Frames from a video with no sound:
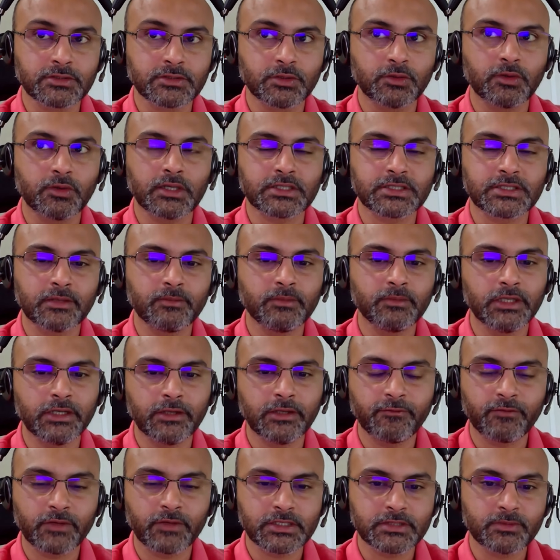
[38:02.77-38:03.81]
was no assembly
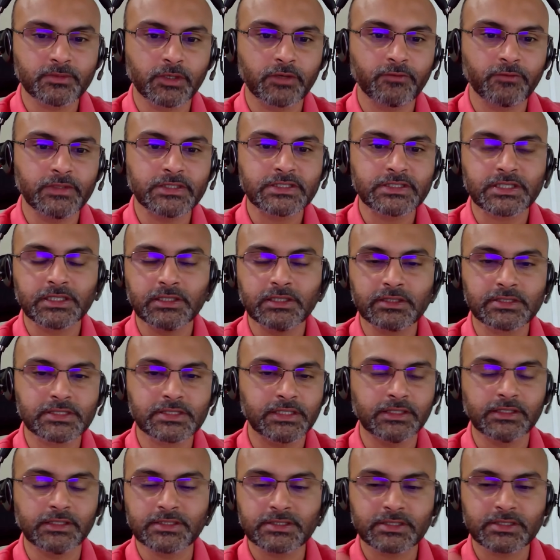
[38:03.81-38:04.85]
difference, but we still
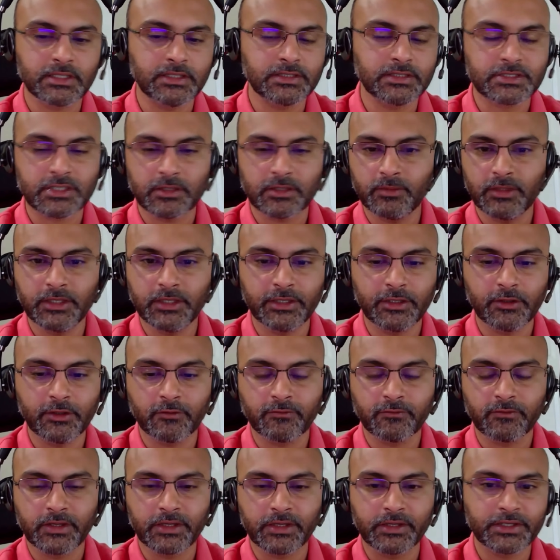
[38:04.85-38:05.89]
see this instability
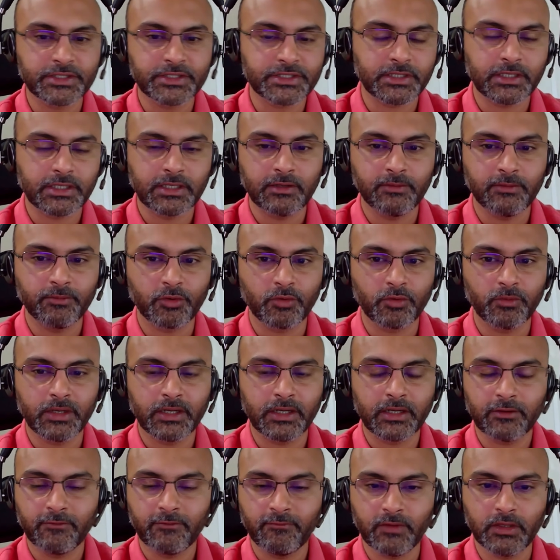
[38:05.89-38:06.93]
of regression and
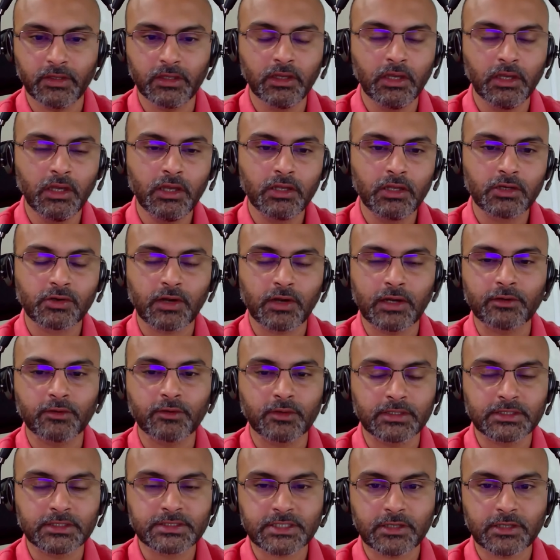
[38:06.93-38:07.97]
improvement, and we try to
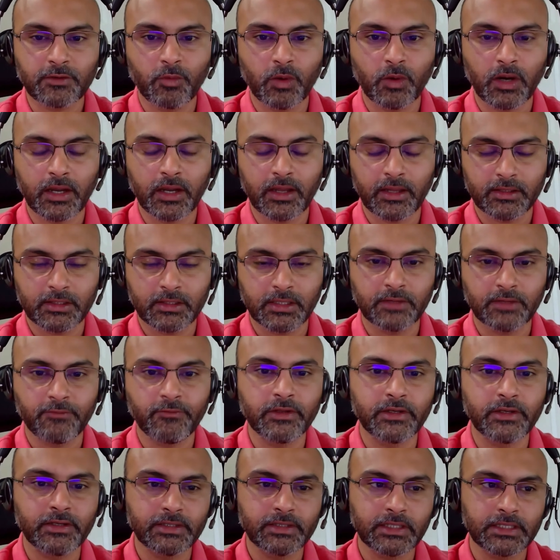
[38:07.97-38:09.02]
understand why, and then
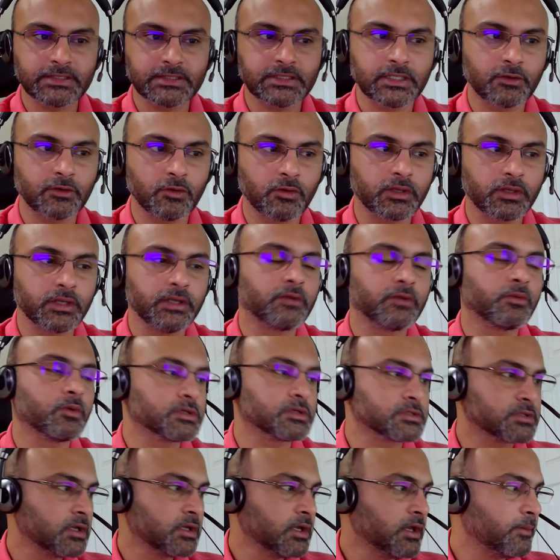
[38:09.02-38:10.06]
we realize that okay, it
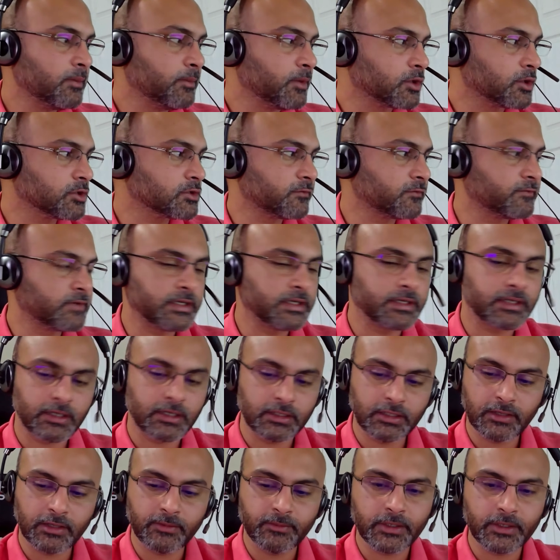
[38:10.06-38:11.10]
was because of data
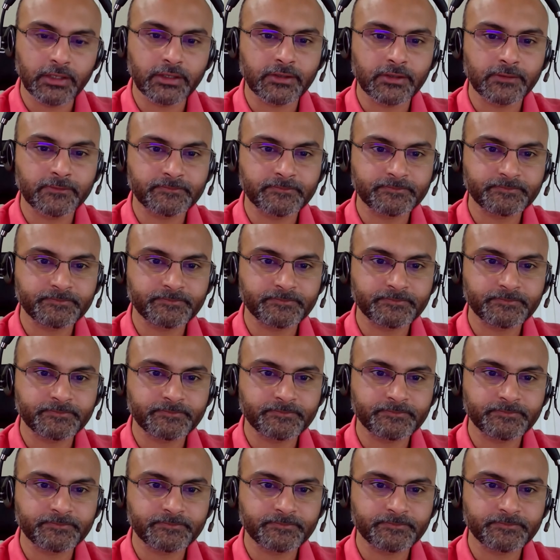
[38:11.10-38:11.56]
alignment.